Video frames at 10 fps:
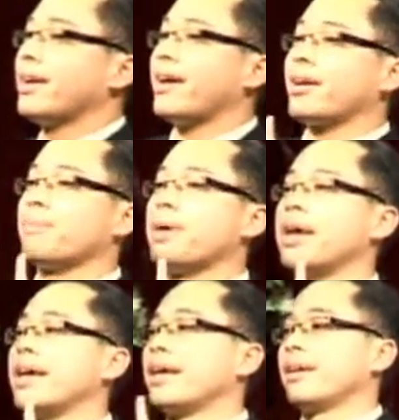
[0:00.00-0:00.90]
that I am
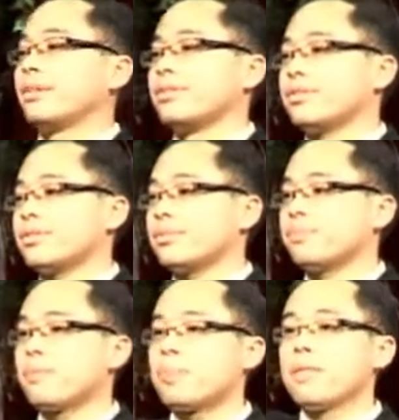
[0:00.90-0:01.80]
his.
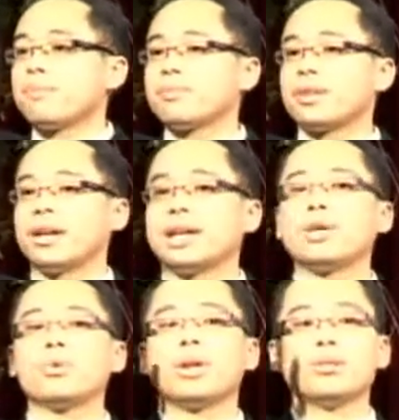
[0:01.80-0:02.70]

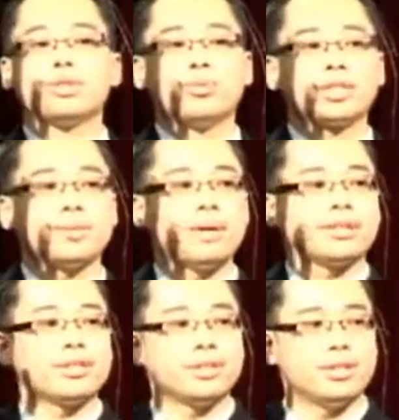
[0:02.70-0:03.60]
Anyone else wants to make this